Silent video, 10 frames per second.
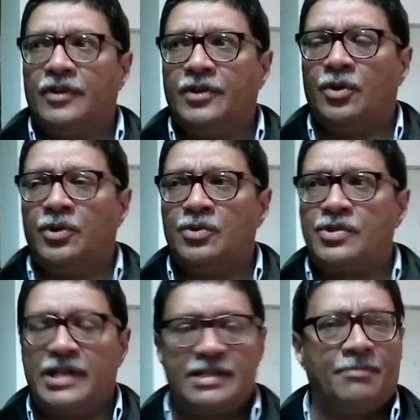you
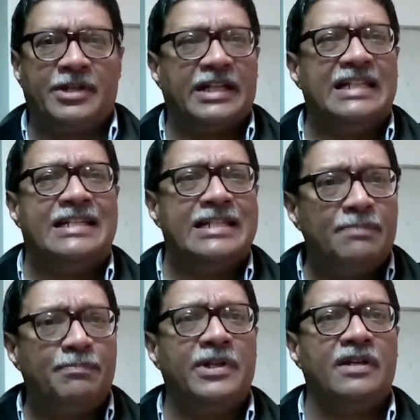say something
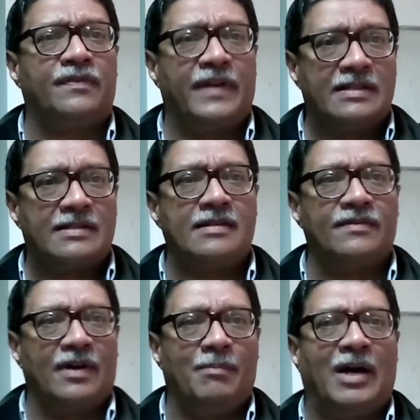deeply offensive
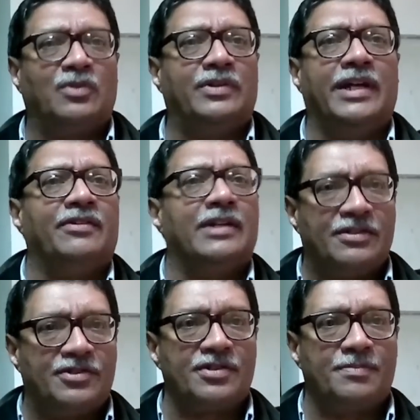about their
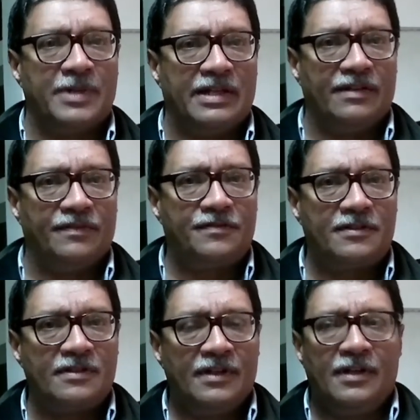religious
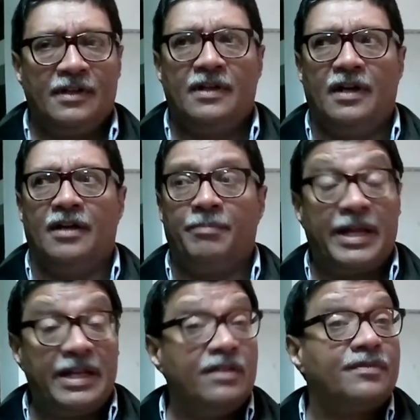beliefs,
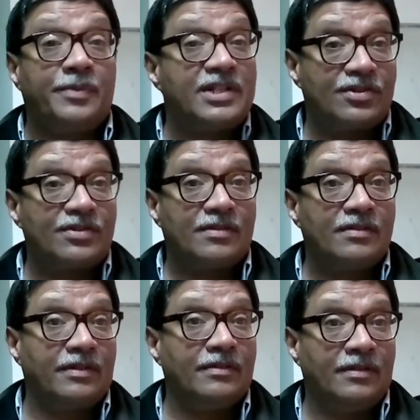many of which
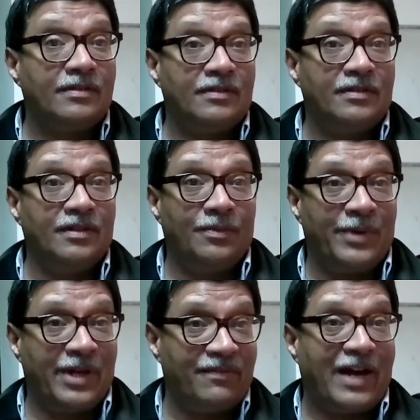
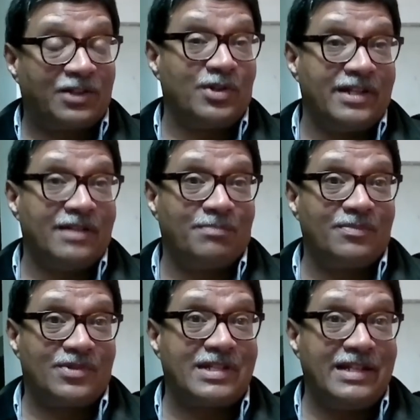we have actually
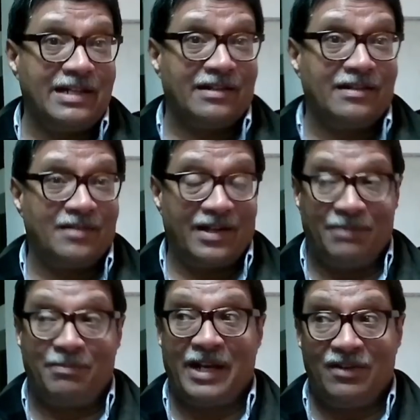seen
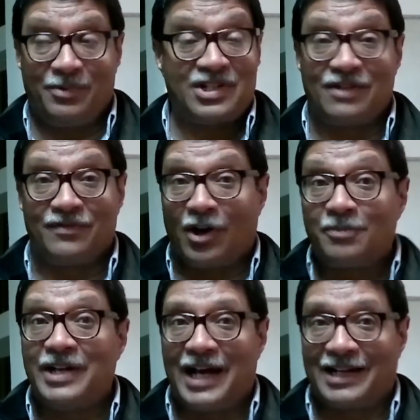and many of which have not
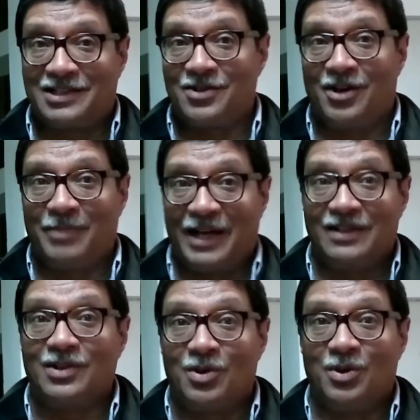been acted on by
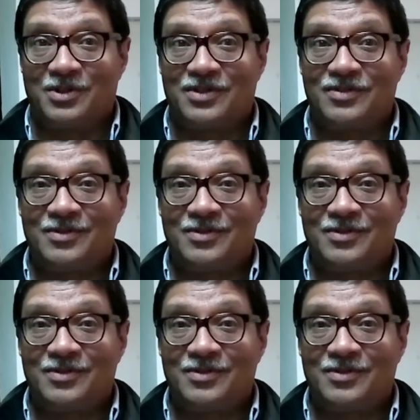the courts,